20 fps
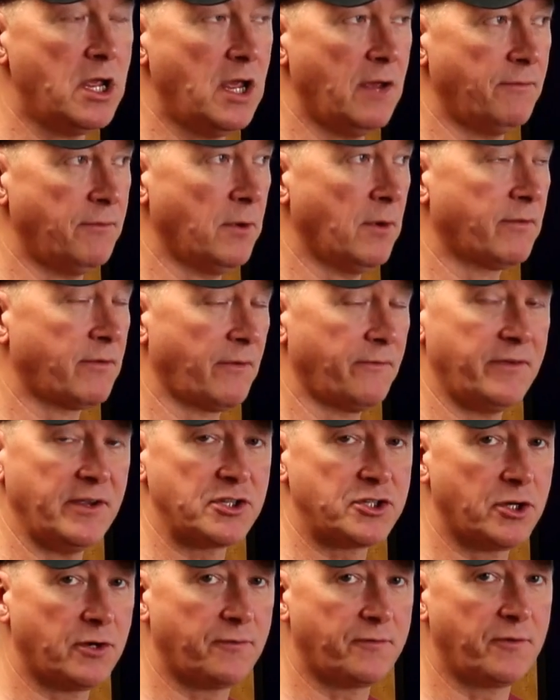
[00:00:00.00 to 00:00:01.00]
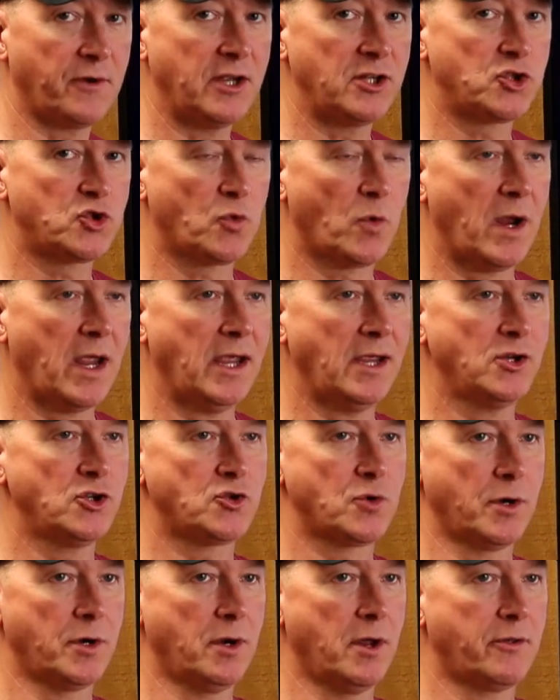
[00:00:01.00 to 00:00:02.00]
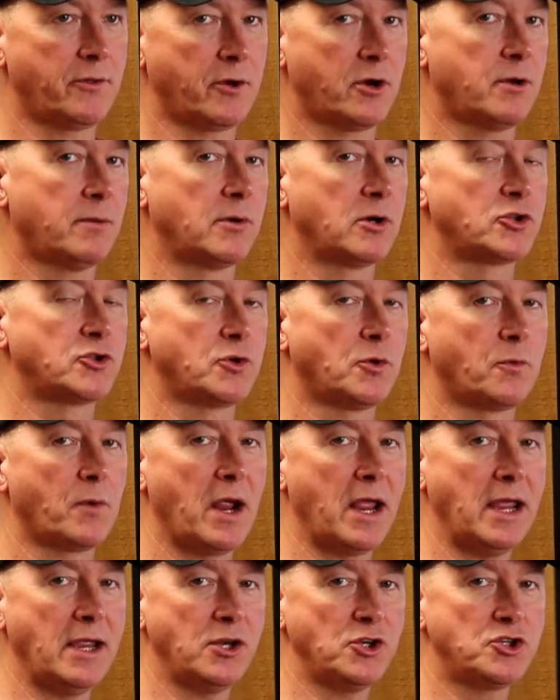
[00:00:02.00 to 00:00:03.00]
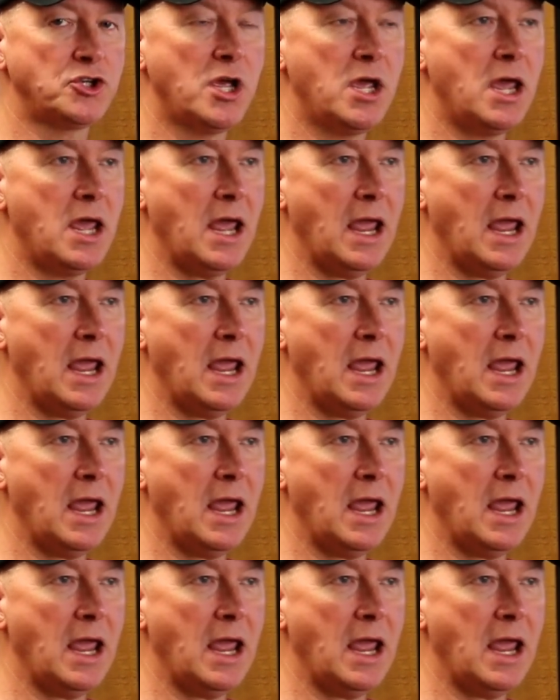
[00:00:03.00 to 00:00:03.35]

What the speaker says: If you ever visit a friend's range or another commercial range